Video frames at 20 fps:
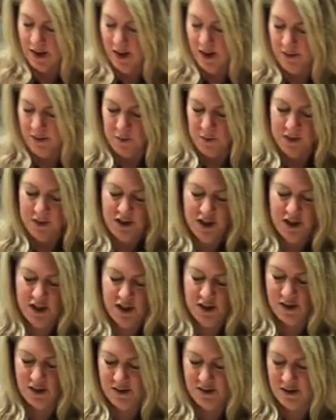I love it when the
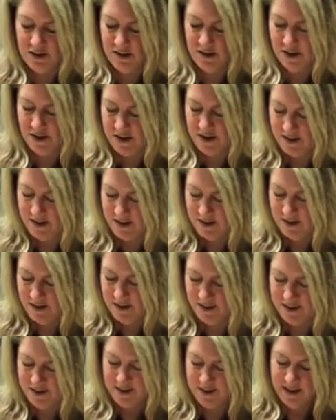cheese strings across.
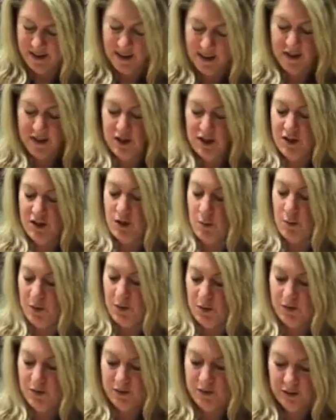It's just so
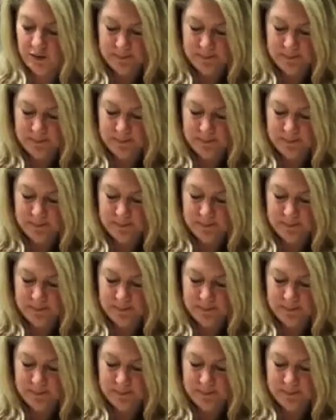beautiful.